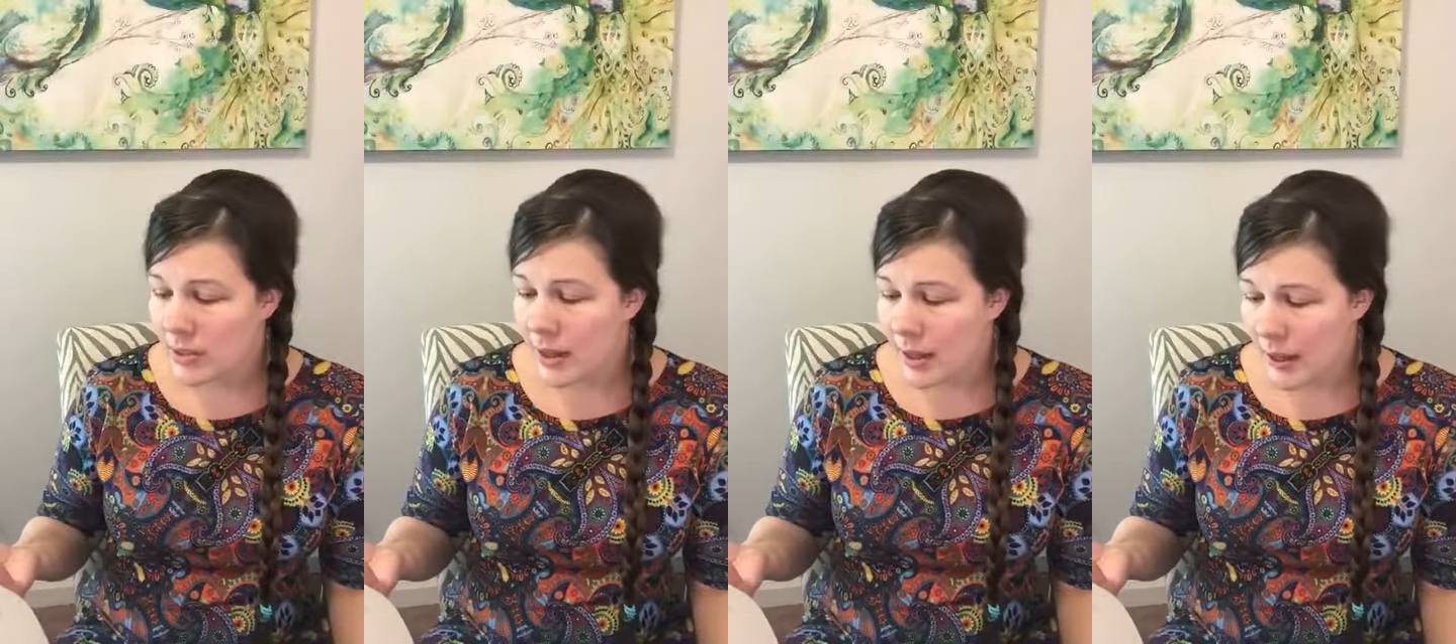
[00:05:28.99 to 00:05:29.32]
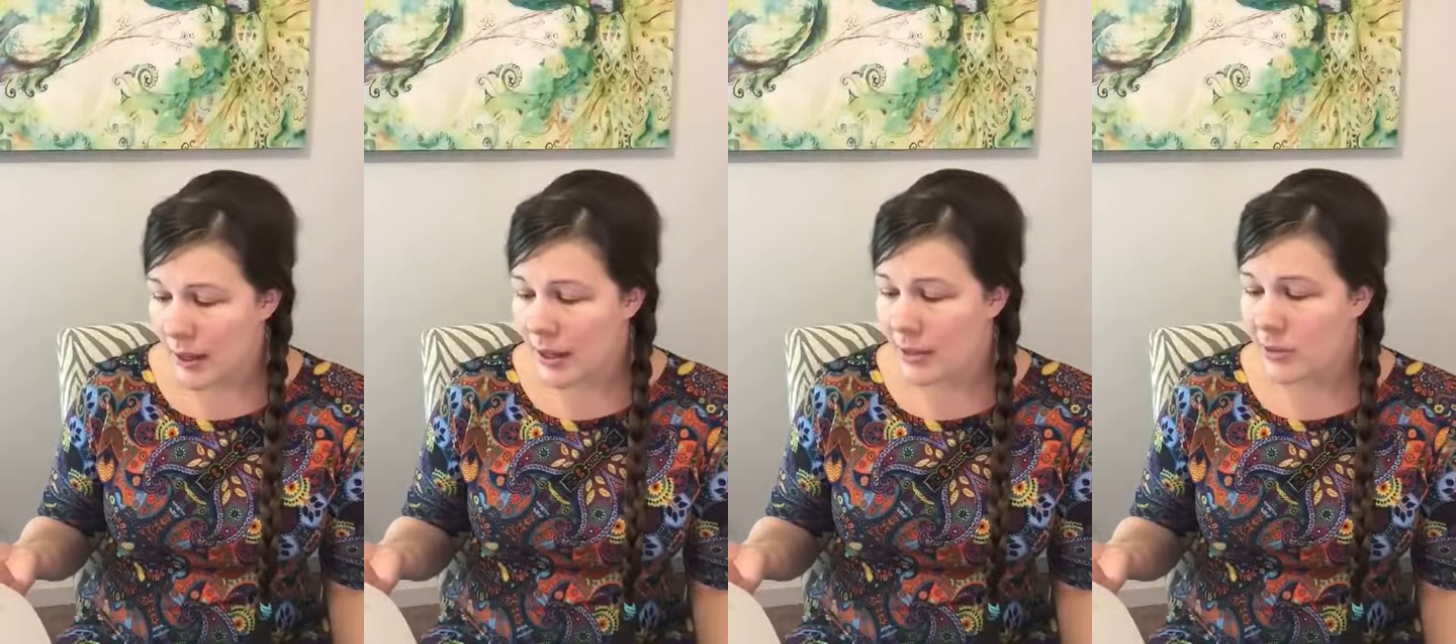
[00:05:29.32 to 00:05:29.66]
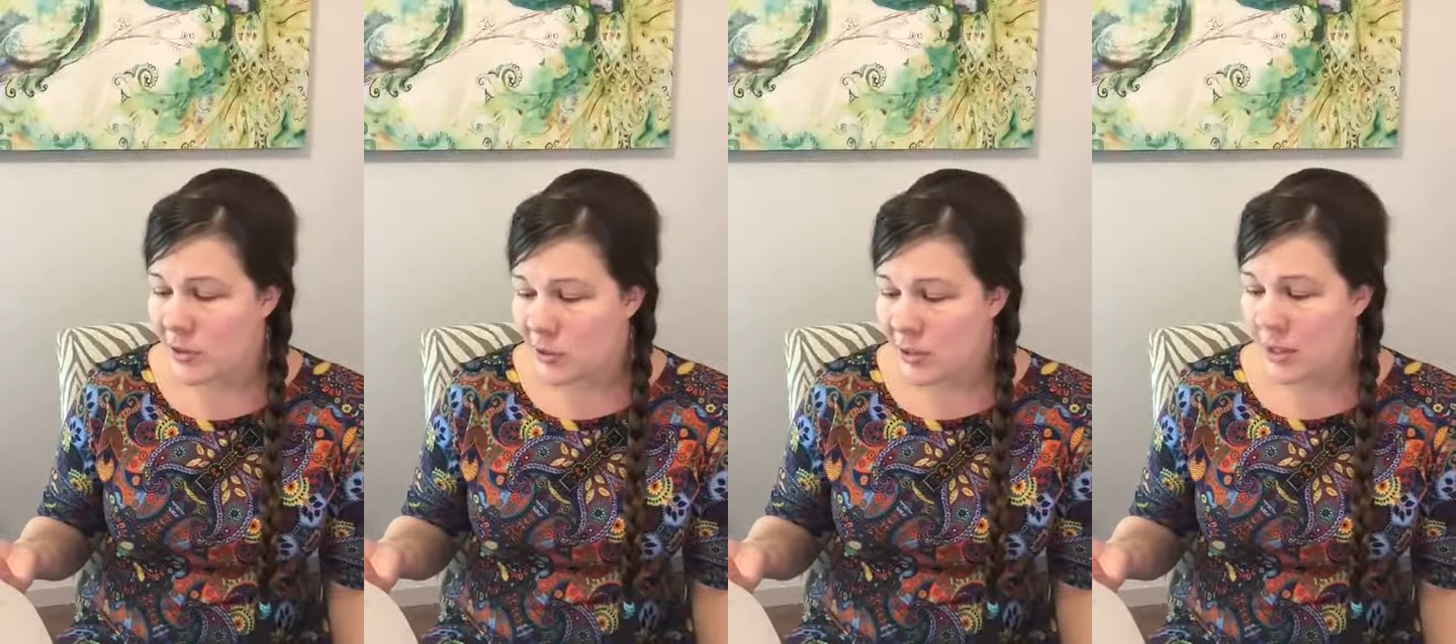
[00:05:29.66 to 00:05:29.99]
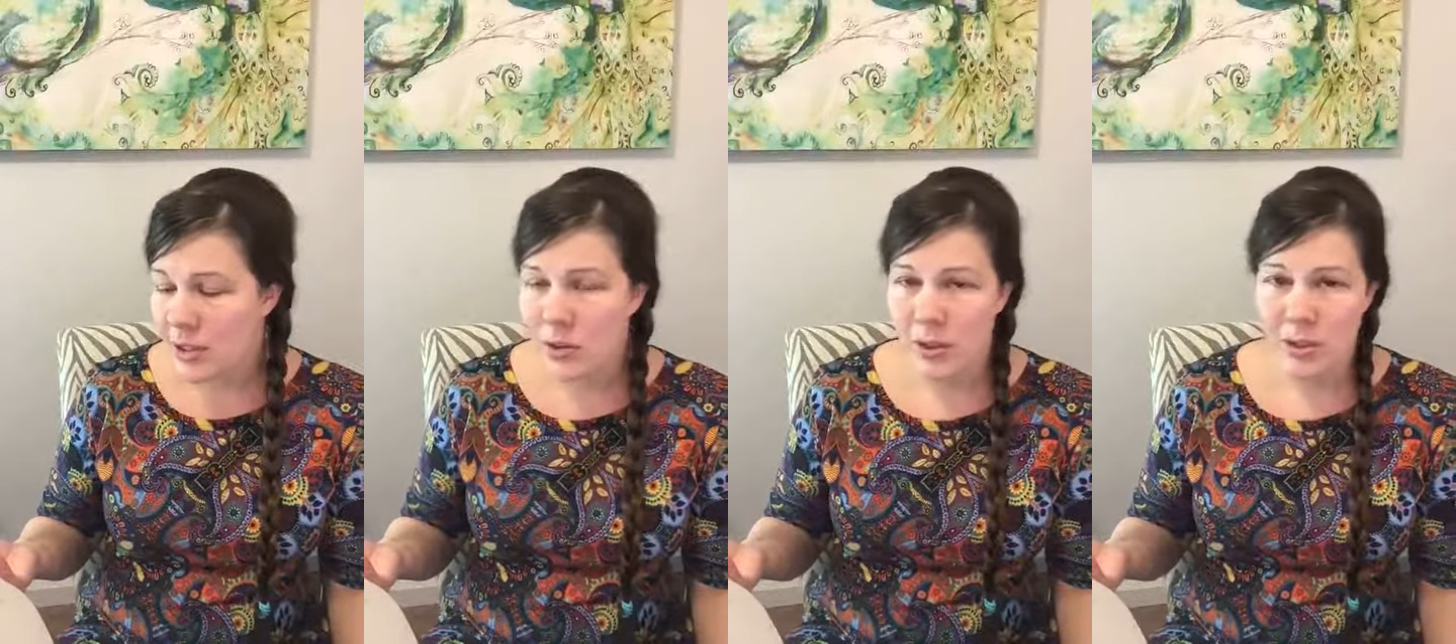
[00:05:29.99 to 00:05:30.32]
ahead if you
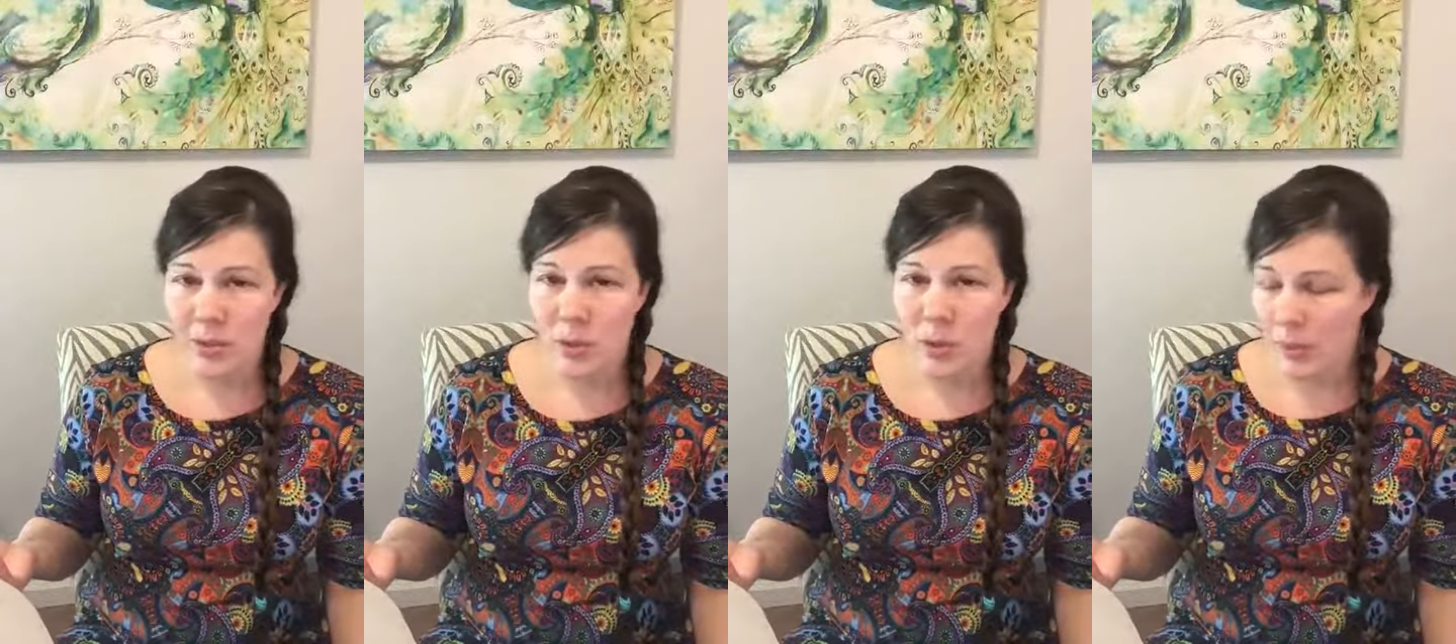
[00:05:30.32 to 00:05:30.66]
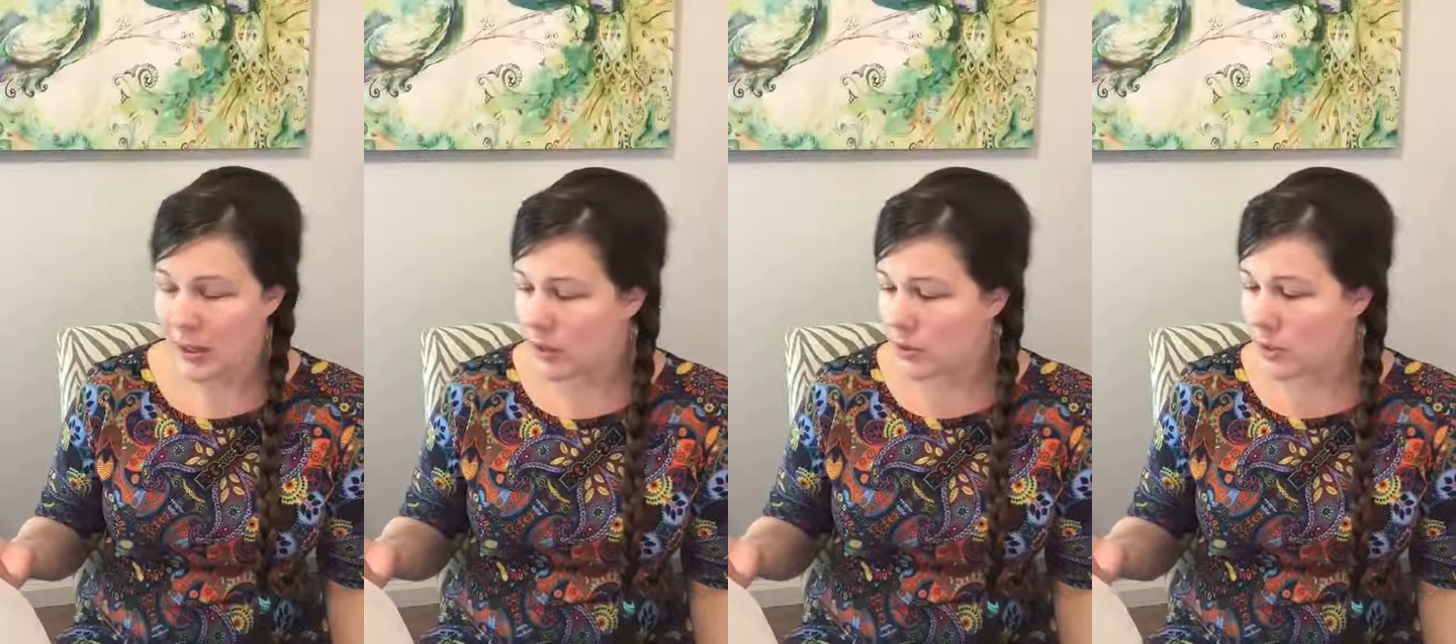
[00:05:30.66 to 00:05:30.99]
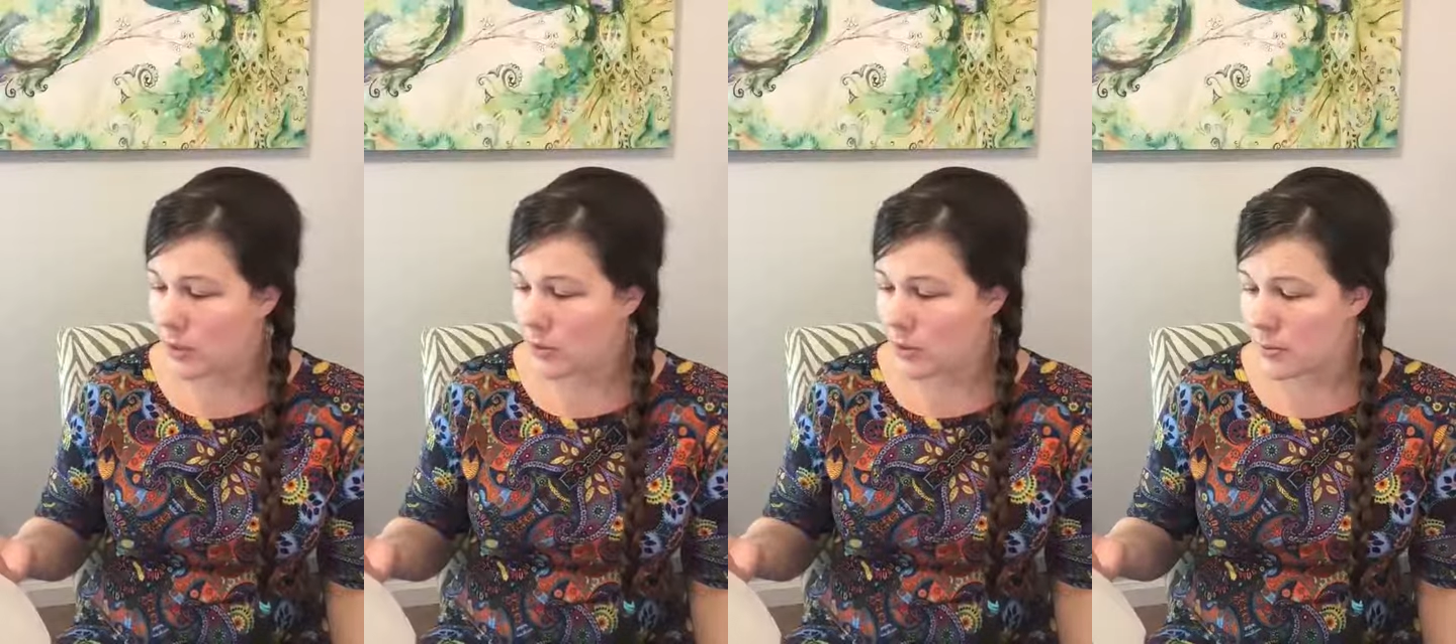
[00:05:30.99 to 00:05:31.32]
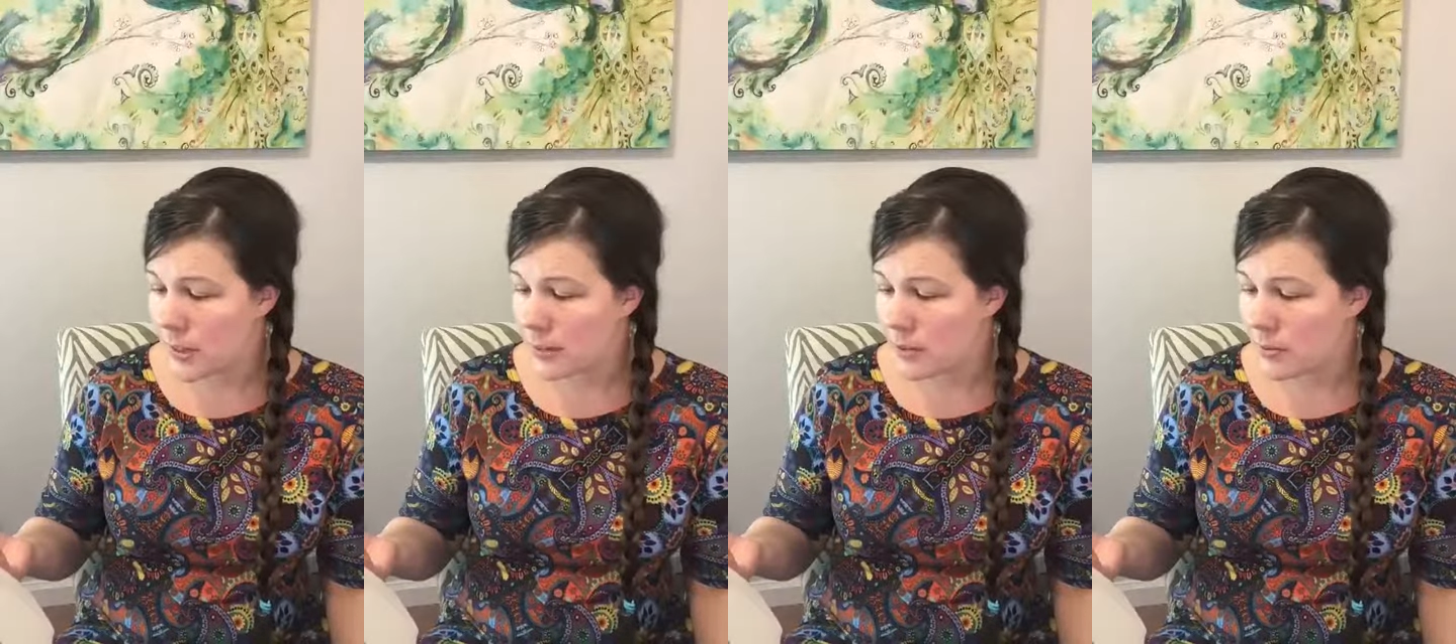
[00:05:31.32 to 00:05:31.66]
decrease your parenting
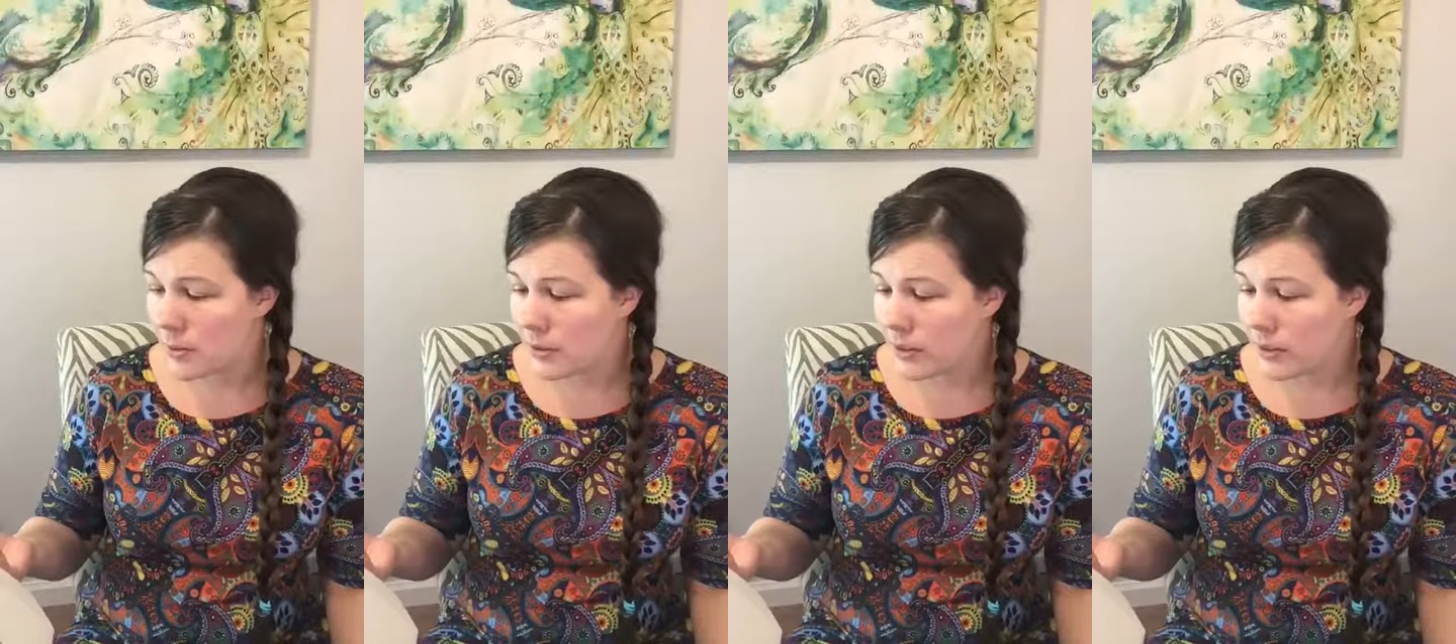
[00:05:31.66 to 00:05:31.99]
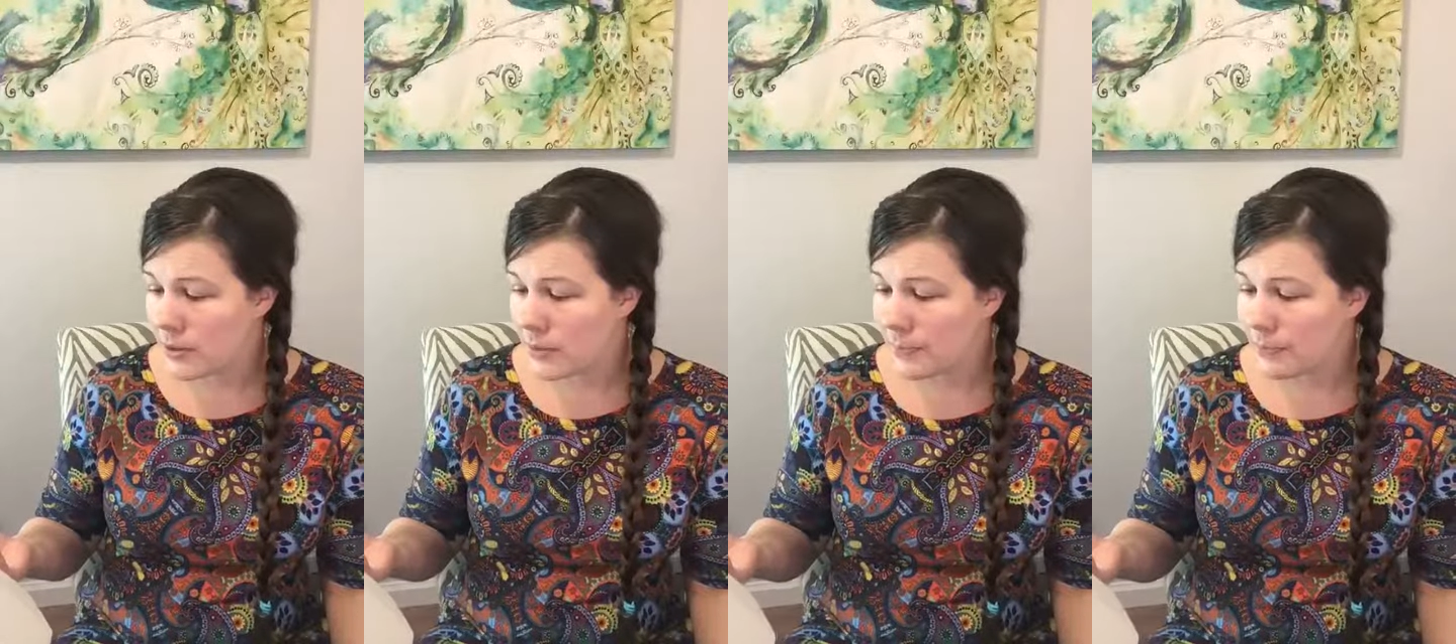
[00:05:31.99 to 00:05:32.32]
responsibilities.